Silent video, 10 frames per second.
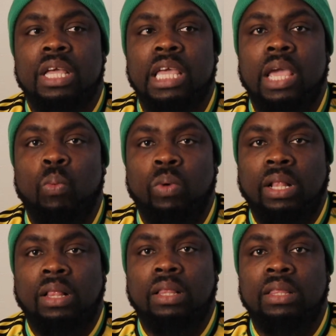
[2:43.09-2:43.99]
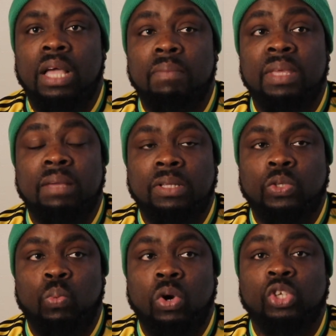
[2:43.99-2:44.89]
it will not be able
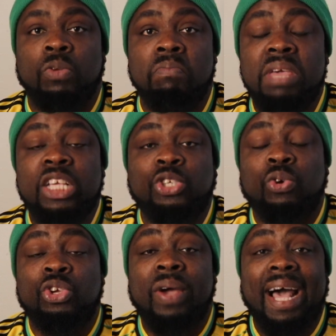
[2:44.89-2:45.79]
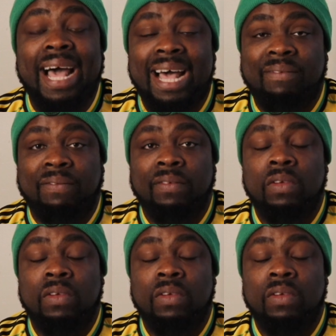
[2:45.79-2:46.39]
to work. So make sure you have